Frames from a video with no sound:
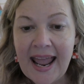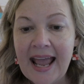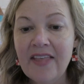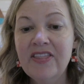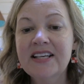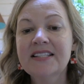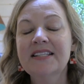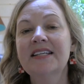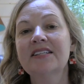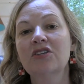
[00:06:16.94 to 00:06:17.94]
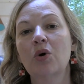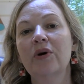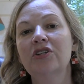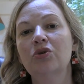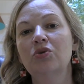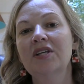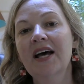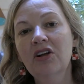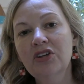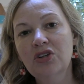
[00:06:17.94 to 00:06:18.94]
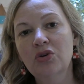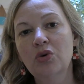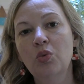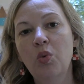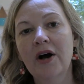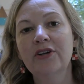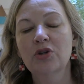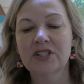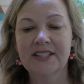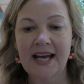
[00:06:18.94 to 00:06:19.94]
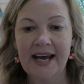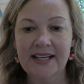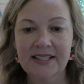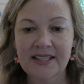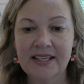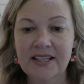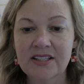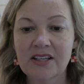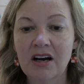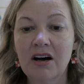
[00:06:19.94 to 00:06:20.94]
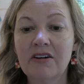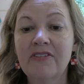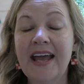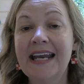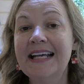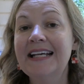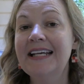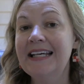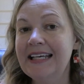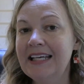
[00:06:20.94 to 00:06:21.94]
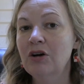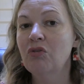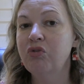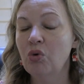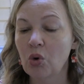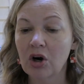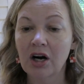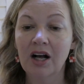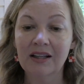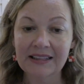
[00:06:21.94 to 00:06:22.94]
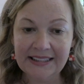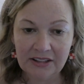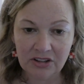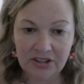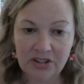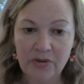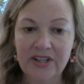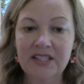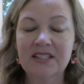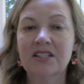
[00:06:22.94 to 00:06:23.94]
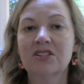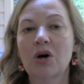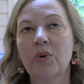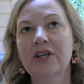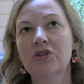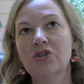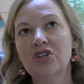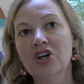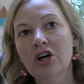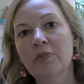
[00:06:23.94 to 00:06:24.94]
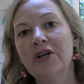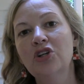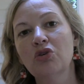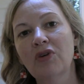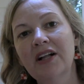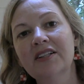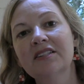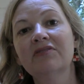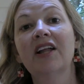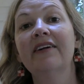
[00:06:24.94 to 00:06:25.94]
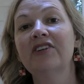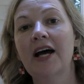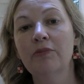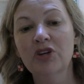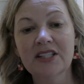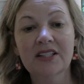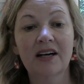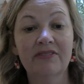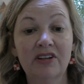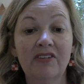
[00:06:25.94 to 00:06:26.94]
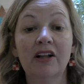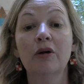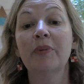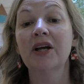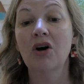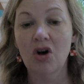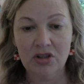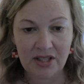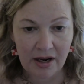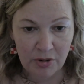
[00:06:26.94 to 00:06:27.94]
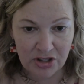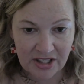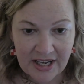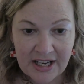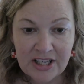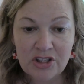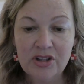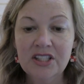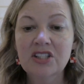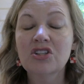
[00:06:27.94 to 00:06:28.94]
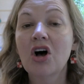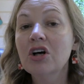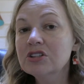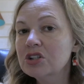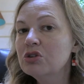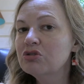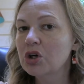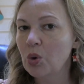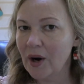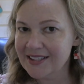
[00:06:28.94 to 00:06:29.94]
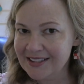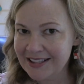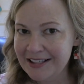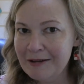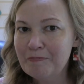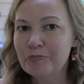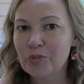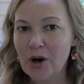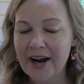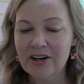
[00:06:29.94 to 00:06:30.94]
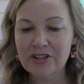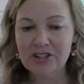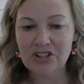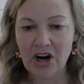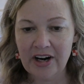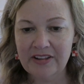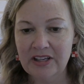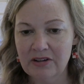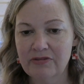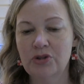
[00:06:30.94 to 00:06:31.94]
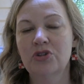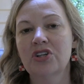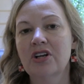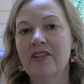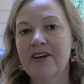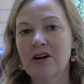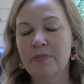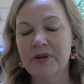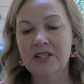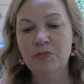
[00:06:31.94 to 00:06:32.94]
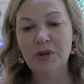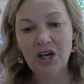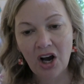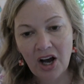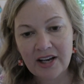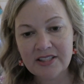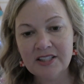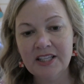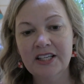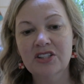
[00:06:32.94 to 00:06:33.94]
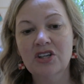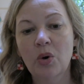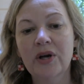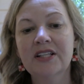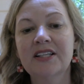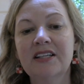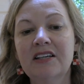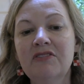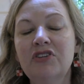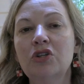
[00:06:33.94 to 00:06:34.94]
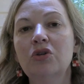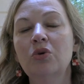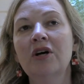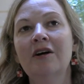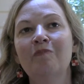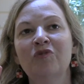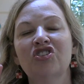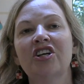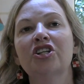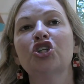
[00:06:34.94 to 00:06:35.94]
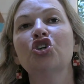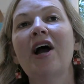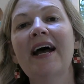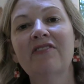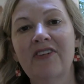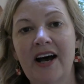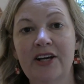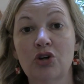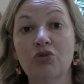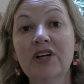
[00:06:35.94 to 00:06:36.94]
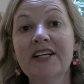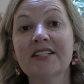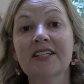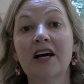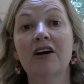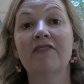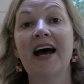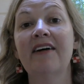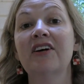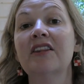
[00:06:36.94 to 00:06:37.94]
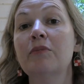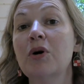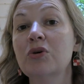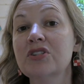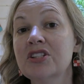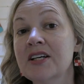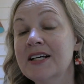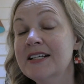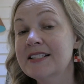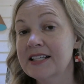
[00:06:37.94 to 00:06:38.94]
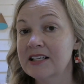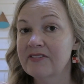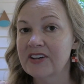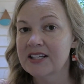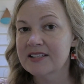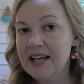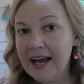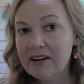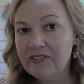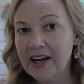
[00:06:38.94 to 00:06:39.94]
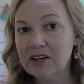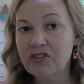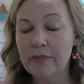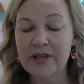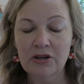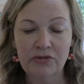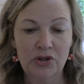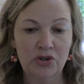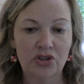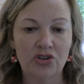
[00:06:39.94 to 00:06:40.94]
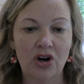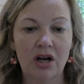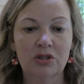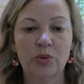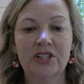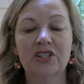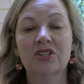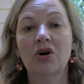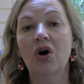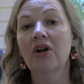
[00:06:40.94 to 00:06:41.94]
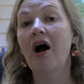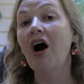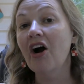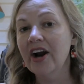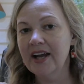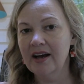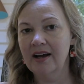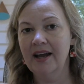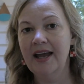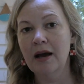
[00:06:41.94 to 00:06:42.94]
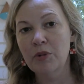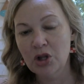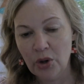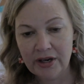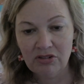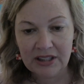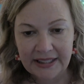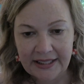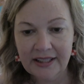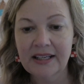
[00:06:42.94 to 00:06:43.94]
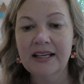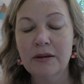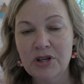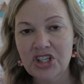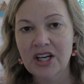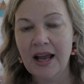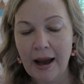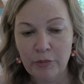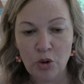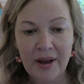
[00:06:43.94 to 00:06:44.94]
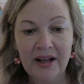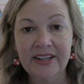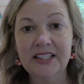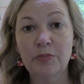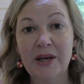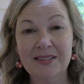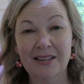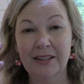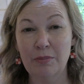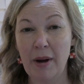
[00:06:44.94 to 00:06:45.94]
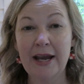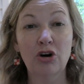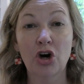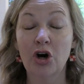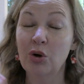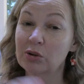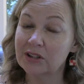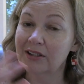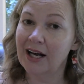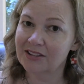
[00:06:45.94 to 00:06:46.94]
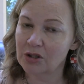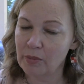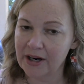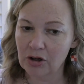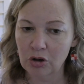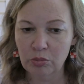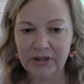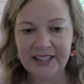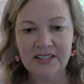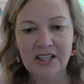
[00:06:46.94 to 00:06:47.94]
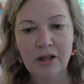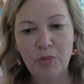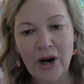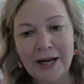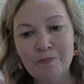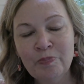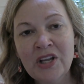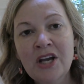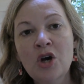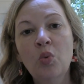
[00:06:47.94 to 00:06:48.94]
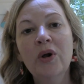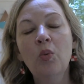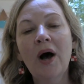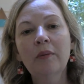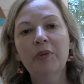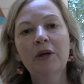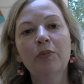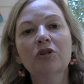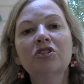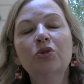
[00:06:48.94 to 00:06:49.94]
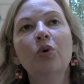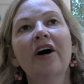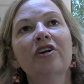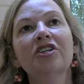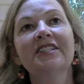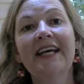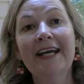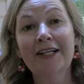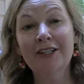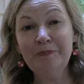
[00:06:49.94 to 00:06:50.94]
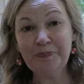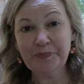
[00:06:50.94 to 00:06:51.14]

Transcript: And this is going to tell you what your status is of any E4 allele. So this is going to determine your relative lifetime risk of developing Alzheimer's. So this is also requested prior to starting the infusion therapies, because it is going to give you, it's going to stratify your risk of having the most significant side effect from the infusion drugs, which is called ARIA, amyloid-related imaging abnormalities, basically micro to not so micro bleeds in the brain. We want people to understand